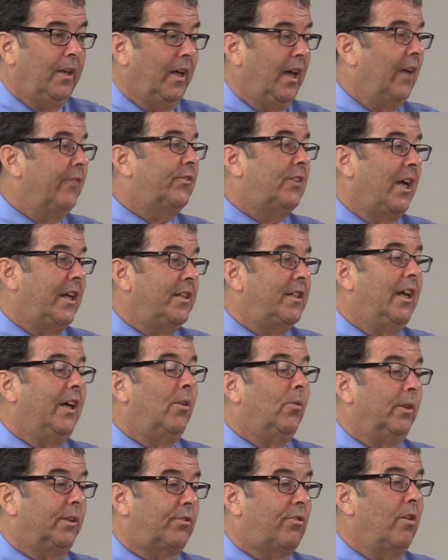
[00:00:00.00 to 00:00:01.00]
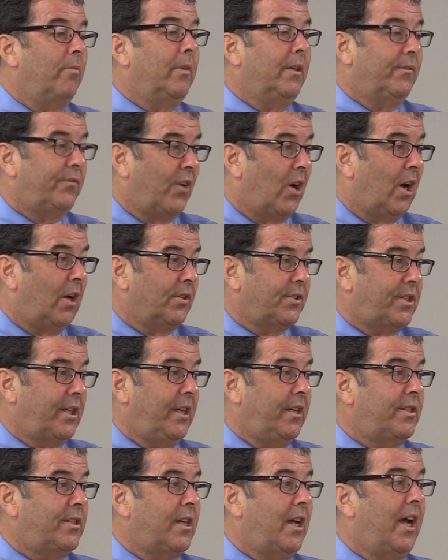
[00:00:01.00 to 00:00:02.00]
if they deal with crimen
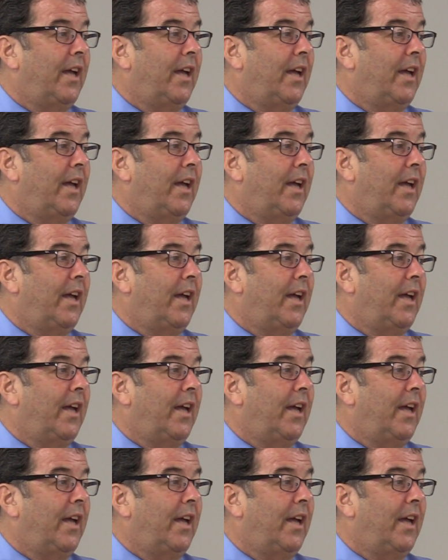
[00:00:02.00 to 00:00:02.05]
falsies